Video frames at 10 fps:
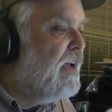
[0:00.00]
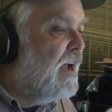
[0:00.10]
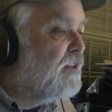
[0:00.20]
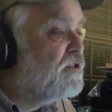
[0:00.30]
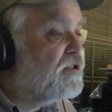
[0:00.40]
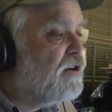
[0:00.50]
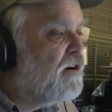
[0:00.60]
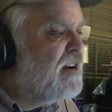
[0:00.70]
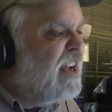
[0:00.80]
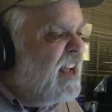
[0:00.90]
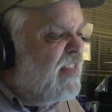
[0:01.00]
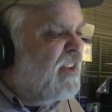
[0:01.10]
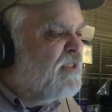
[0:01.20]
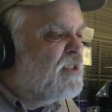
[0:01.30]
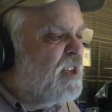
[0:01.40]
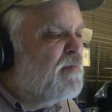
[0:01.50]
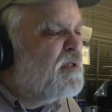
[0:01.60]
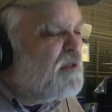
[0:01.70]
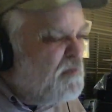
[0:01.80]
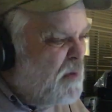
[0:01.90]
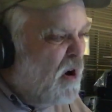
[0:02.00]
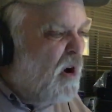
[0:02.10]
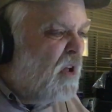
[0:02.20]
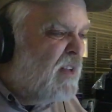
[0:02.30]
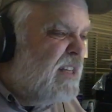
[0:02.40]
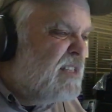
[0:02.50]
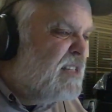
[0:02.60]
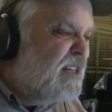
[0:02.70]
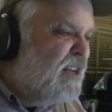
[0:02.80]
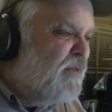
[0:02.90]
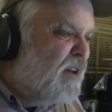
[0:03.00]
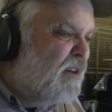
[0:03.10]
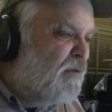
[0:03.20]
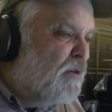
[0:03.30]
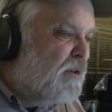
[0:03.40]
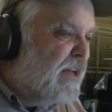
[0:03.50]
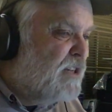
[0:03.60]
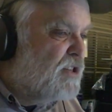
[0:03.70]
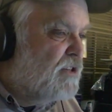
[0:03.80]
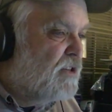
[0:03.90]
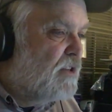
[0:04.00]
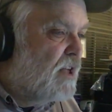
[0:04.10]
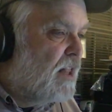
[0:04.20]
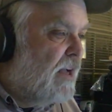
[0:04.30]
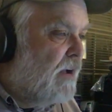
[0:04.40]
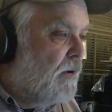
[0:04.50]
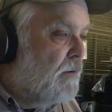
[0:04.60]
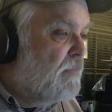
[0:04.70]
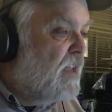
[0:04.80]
At the start, there is some small, insignificant rotation to the cloud.